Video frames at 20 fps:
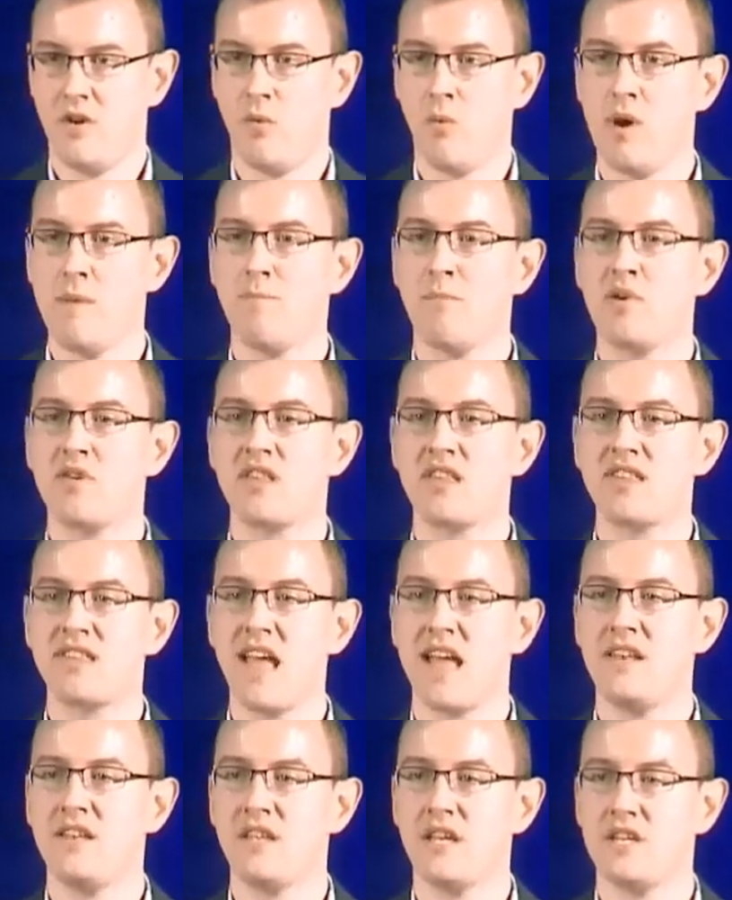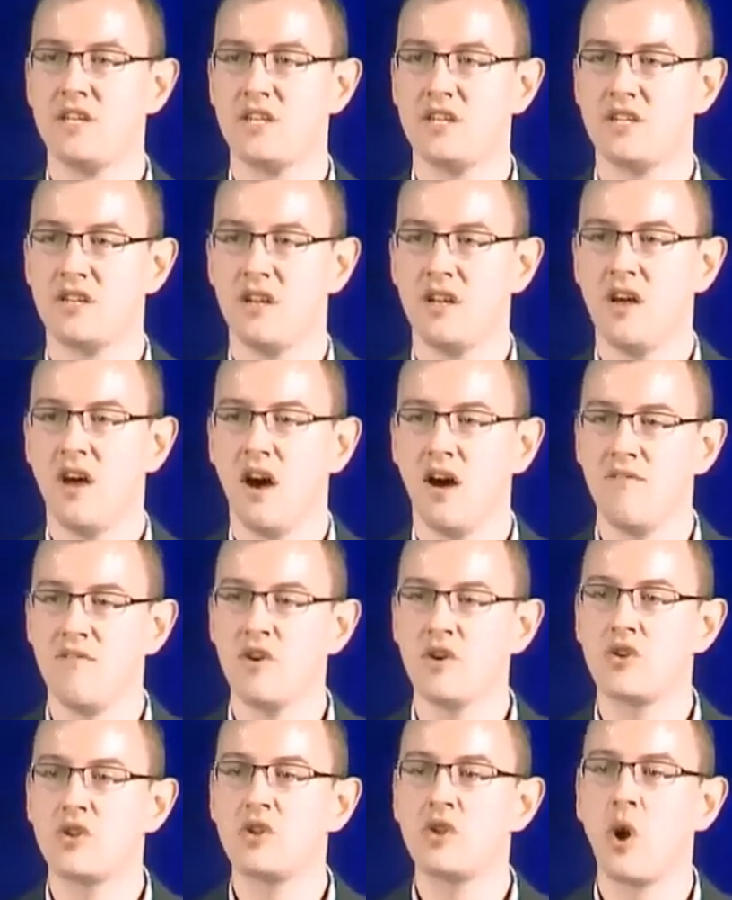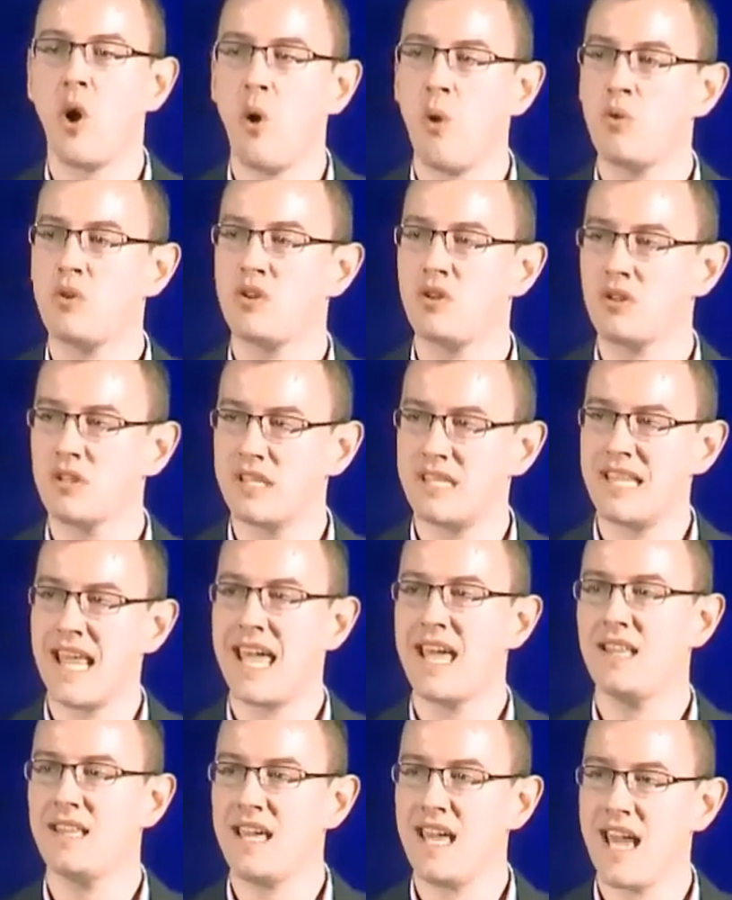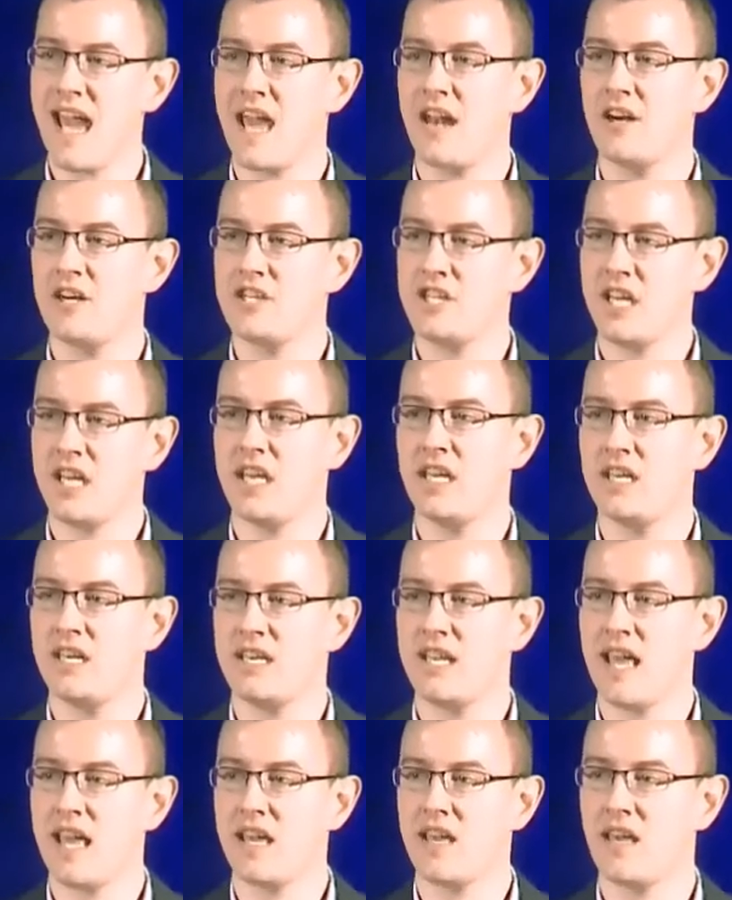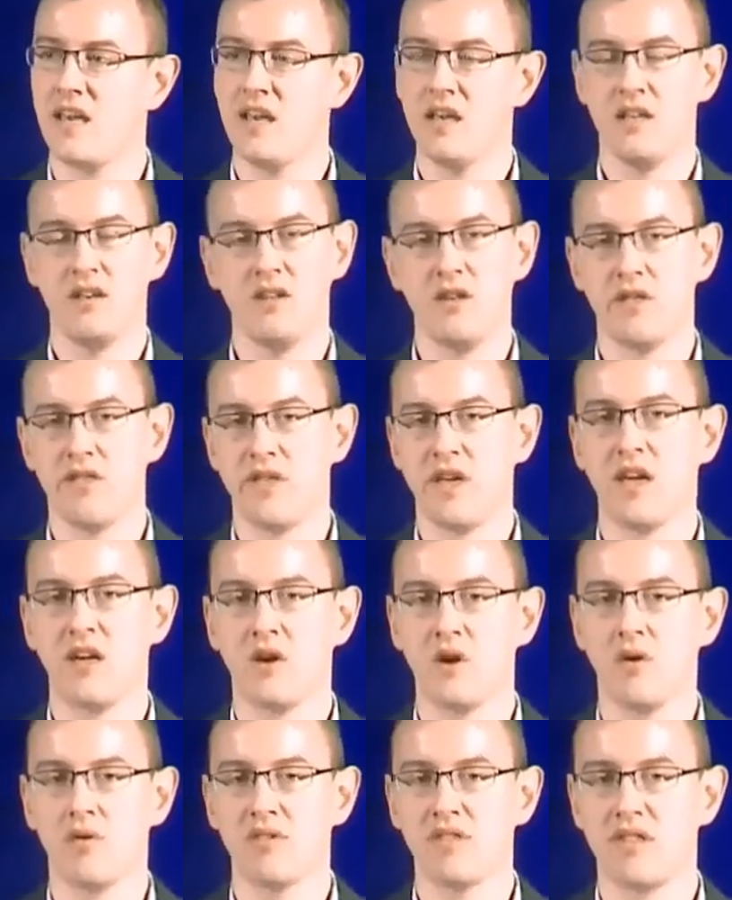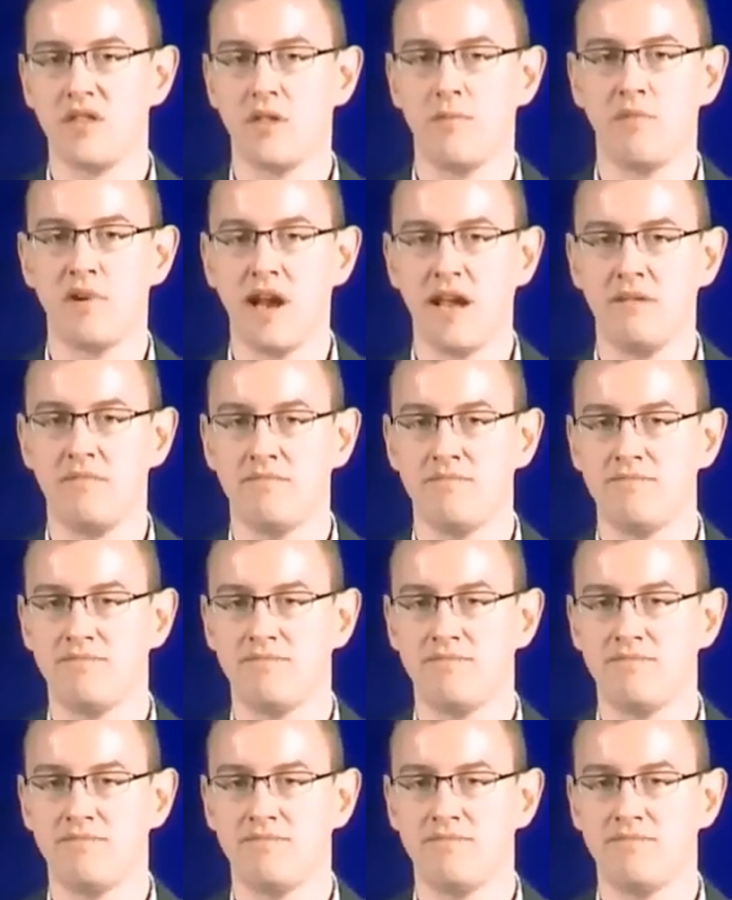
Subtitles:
What percentage of your total daily energy intake do you think goes to the brain?